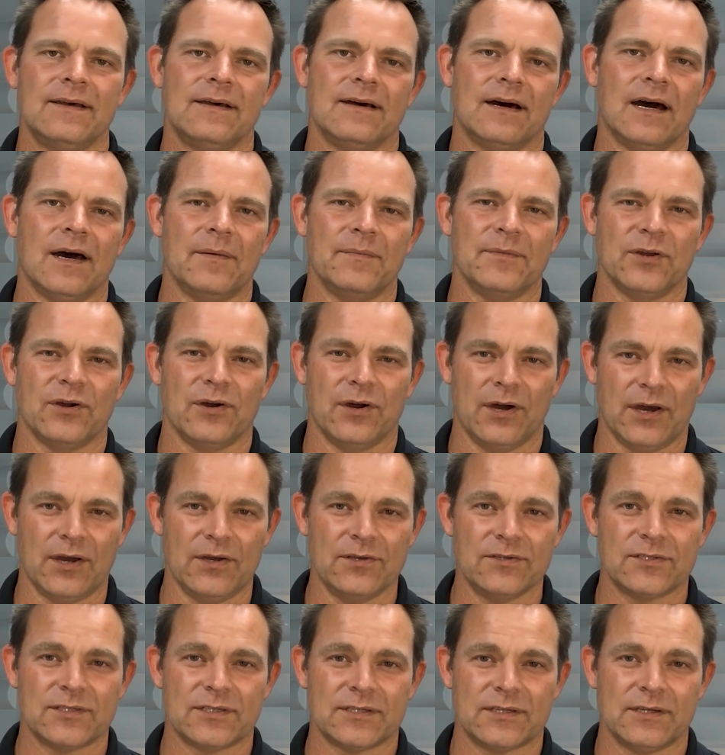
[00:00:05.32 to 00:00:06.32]
I'm your
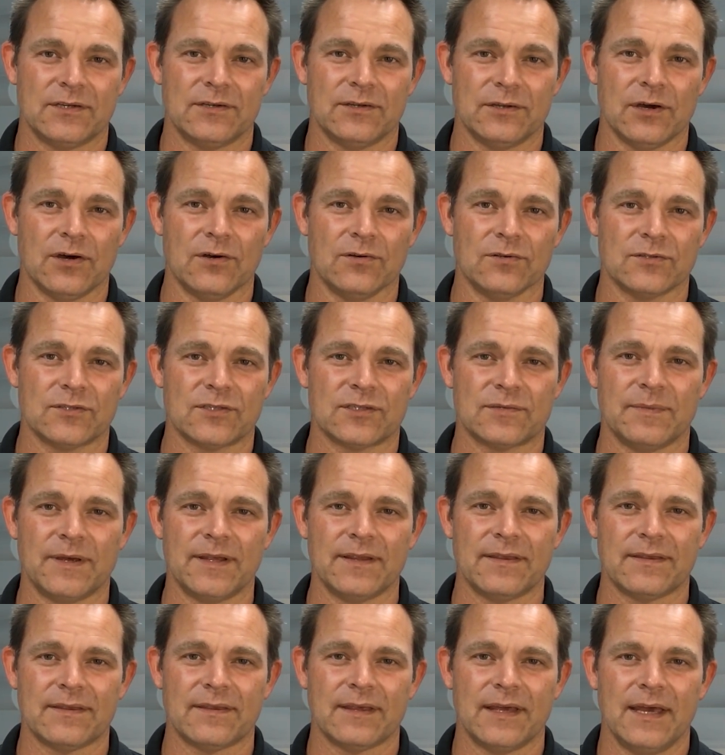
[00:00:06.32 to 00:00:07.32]
host, Noel
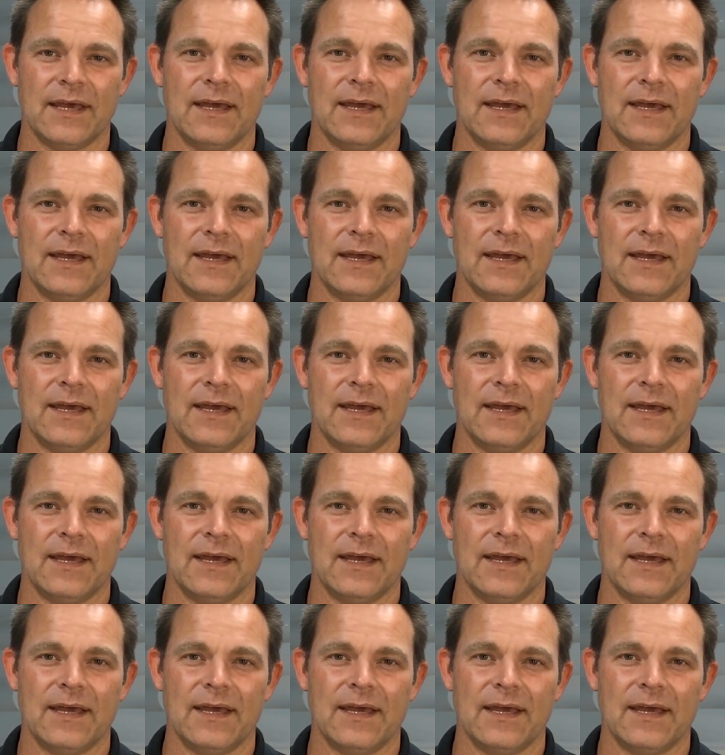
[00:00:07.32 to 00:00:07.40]
Smith,